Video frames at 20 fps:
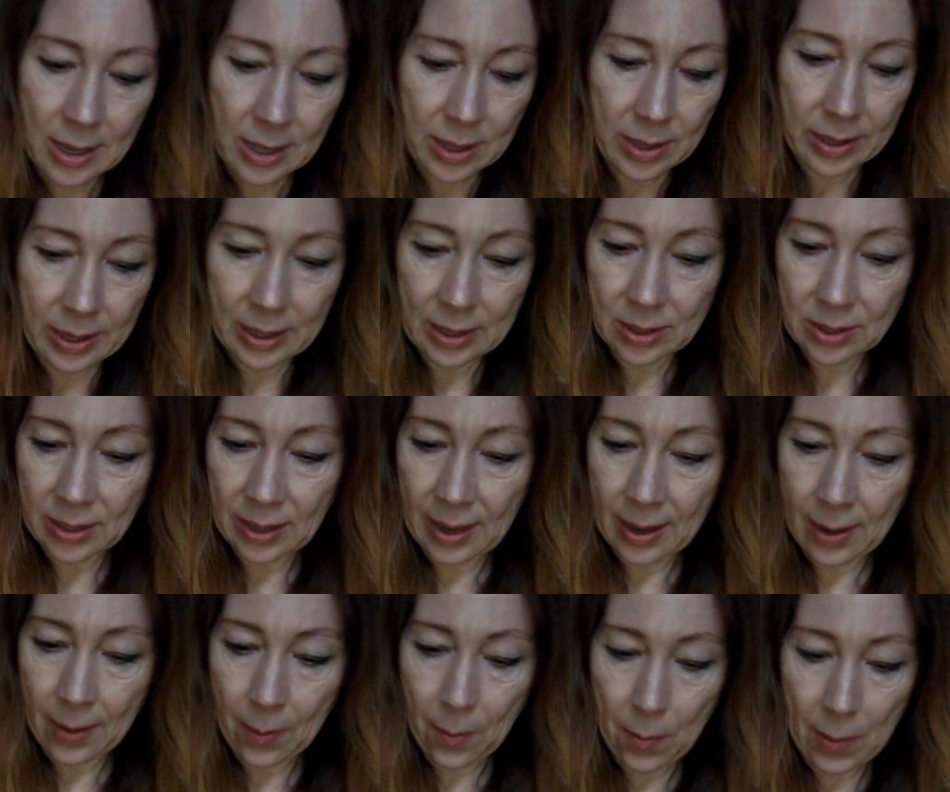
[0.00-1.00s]
This
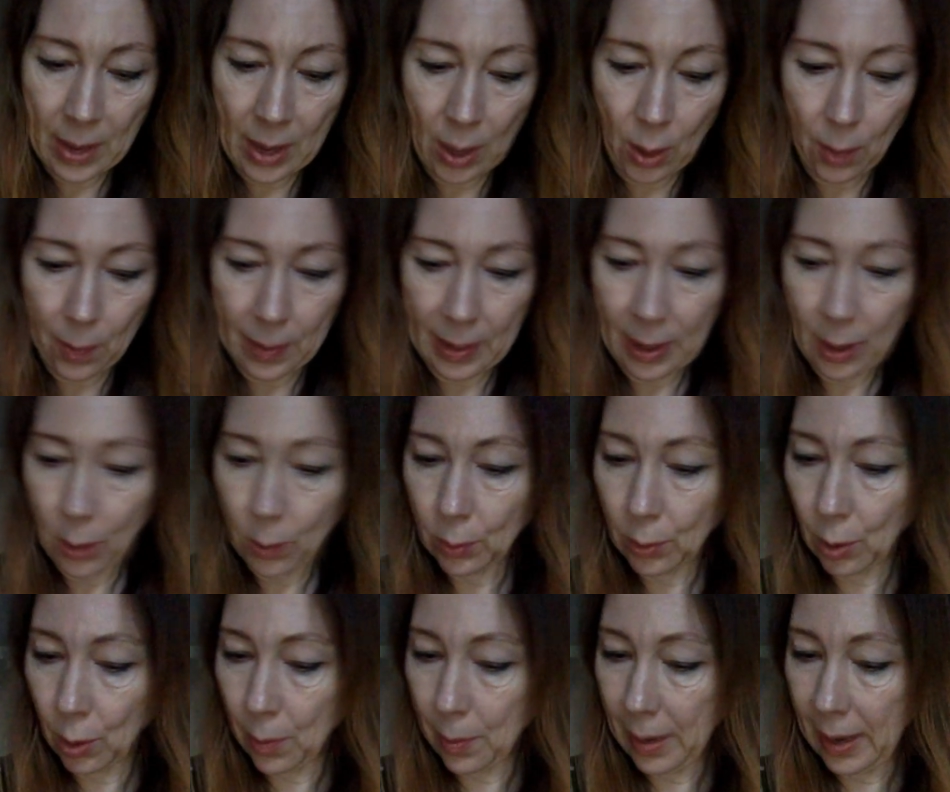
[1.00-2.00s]
uh, male male
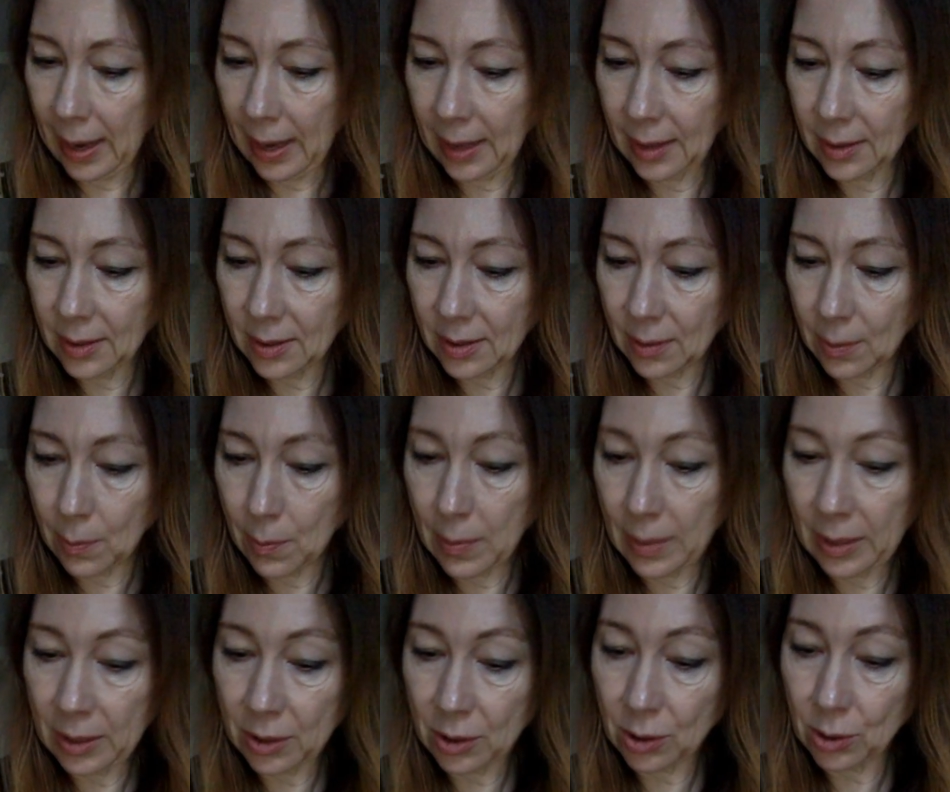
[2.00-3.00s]
romance,
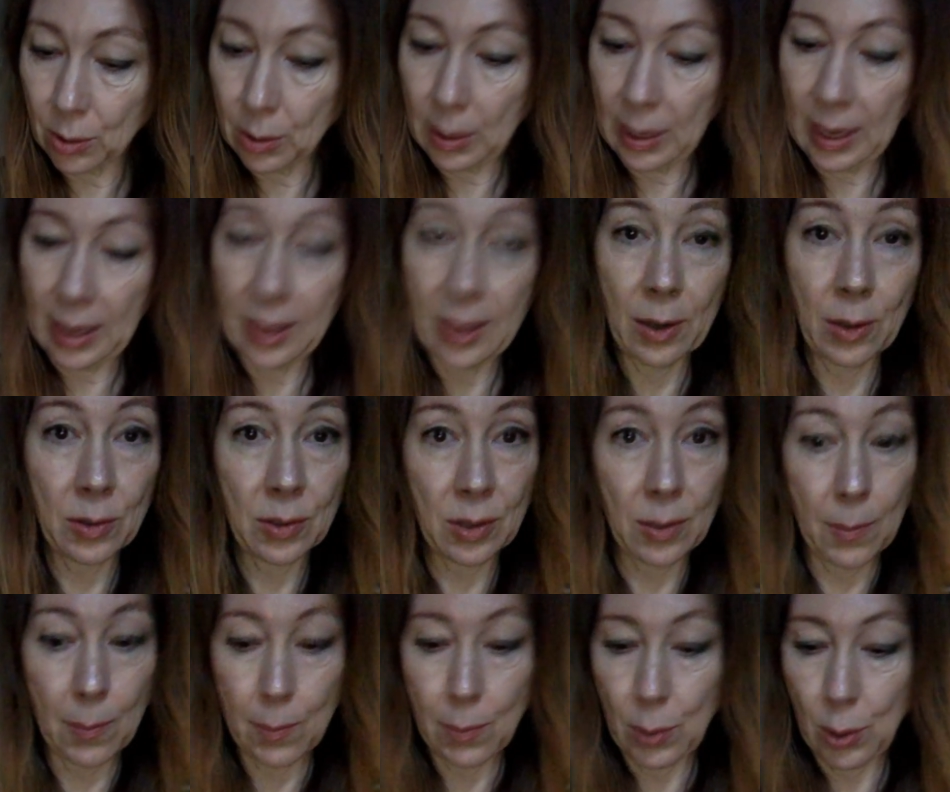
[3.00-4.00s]
mystery, there's a
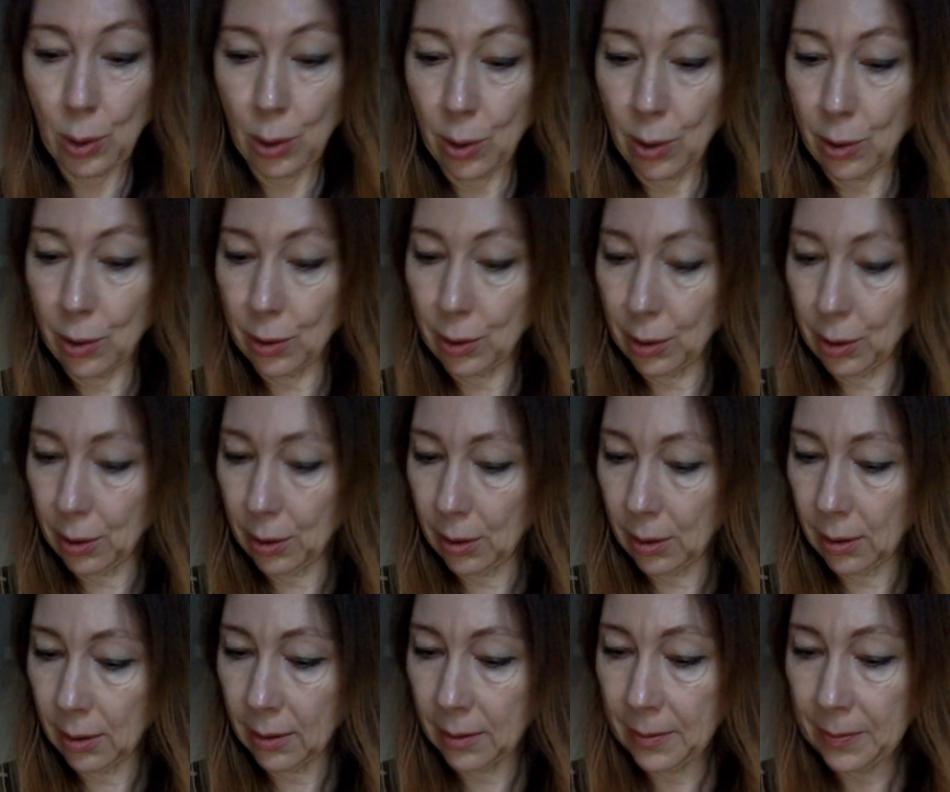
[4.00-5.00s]

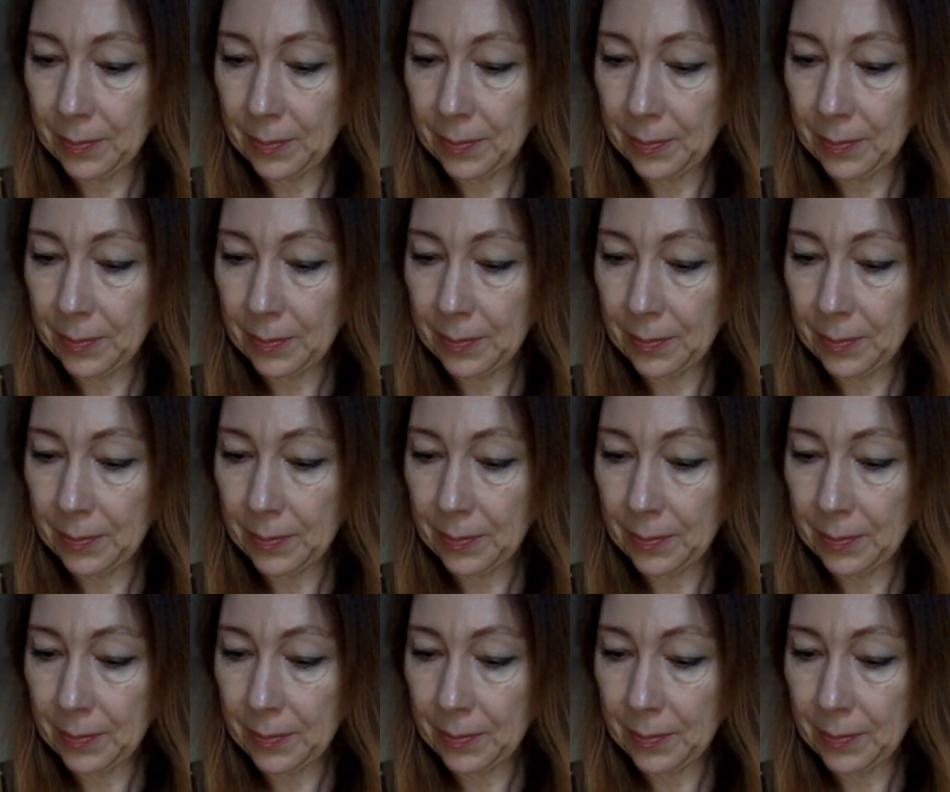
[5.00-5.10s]
murder,